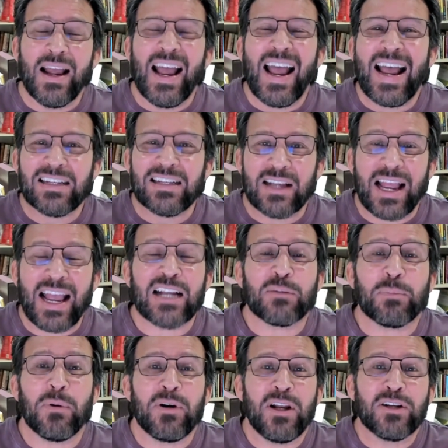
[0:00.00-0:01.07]
has
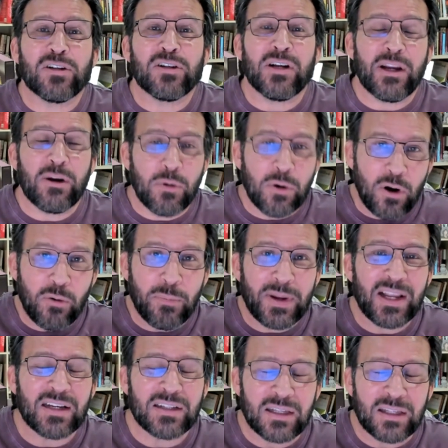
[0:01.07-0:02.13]
exponentially grown
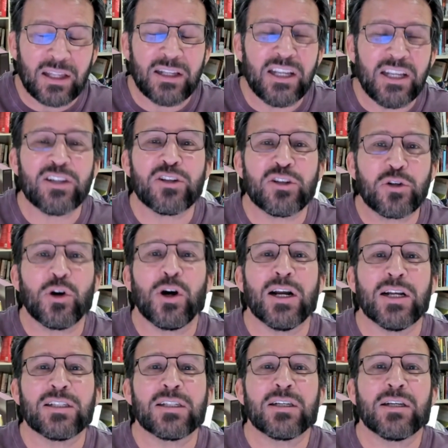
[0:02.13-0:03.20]
because of the
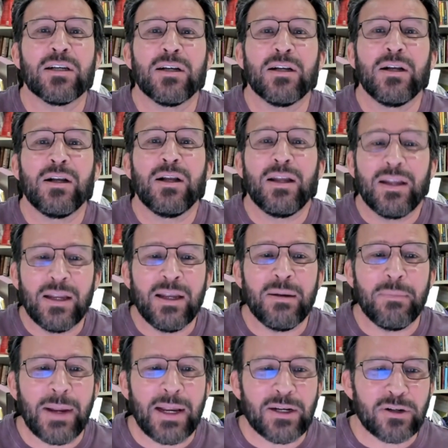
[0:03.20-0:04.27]
distrust in
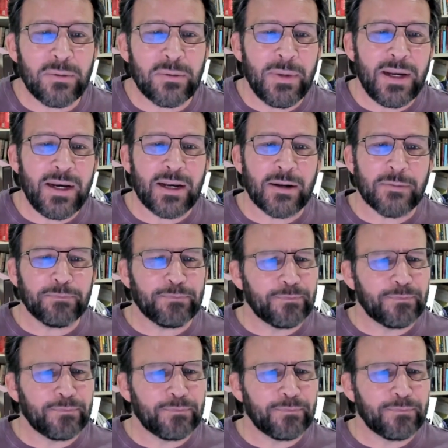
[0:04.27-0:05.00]
mainstream media.